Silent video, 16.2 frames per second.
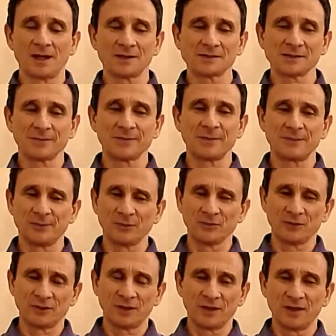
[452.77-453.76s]
some
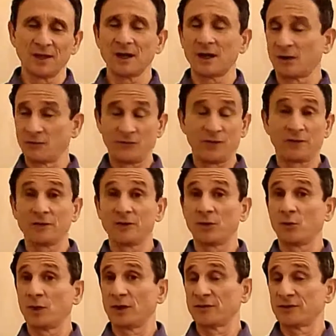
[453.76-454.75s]
people are very
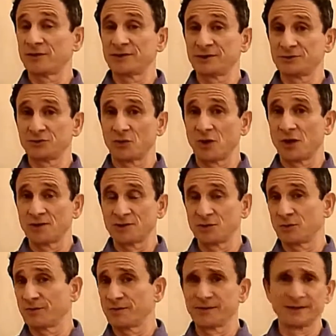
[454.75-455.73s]
aware that they're drawn to
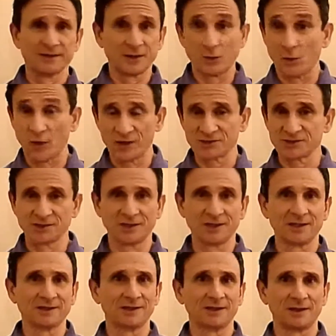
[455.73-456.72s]
it, but then they question
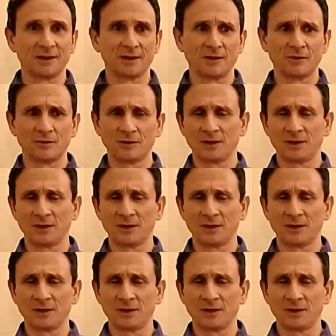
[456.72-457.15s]
it and they go,